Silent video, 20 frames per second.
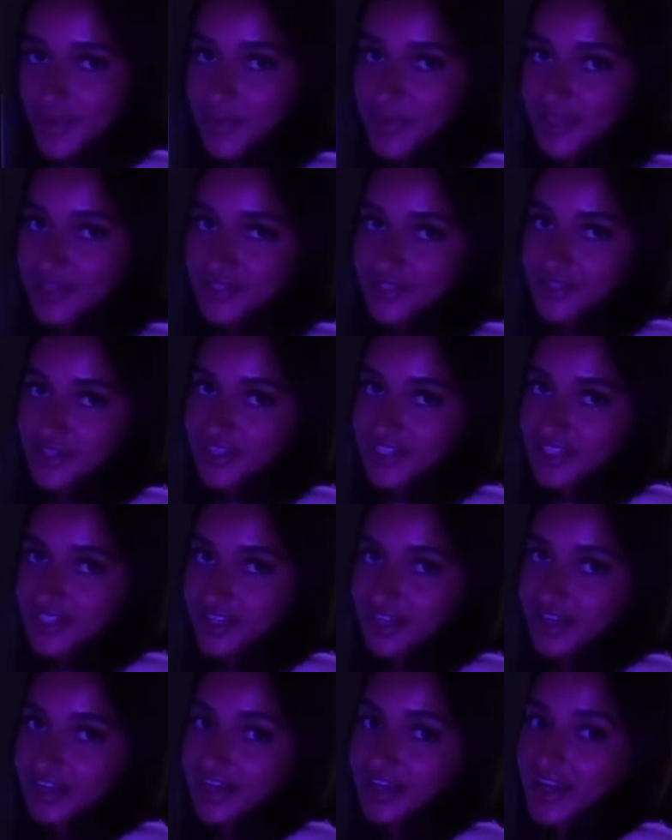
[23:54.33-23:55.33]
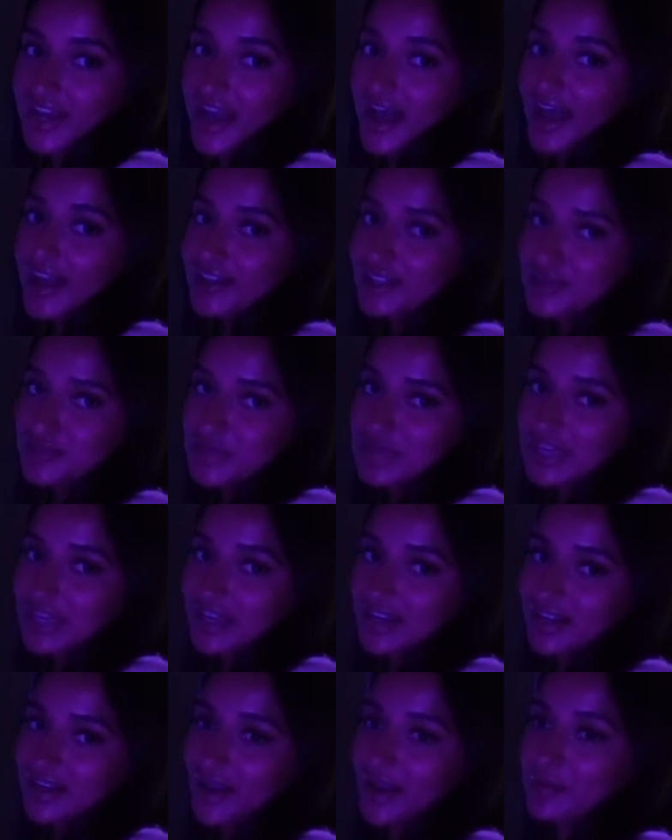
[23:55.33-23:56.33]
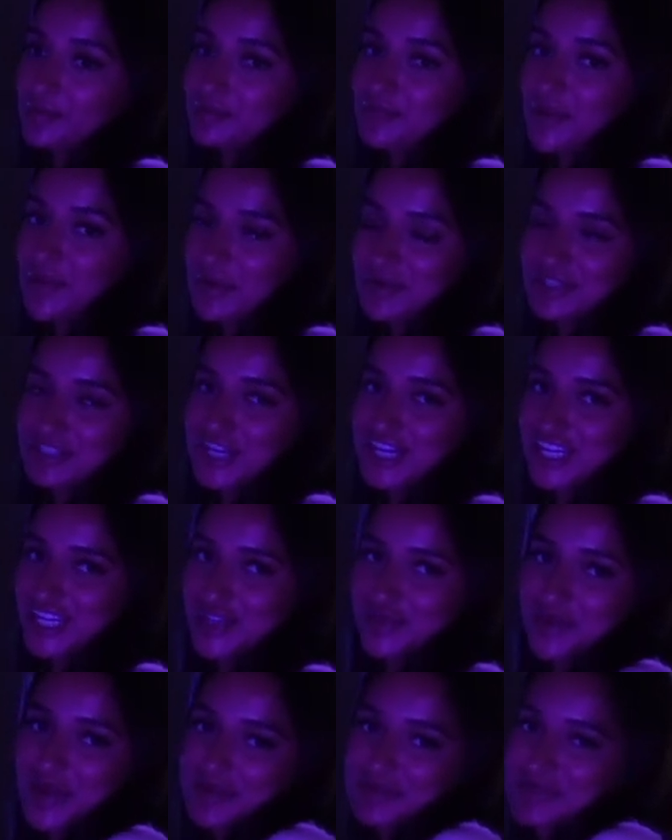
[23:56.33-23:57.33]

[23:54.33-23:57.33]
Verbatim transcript: my pants are undone. I just peed and I'm about to change into my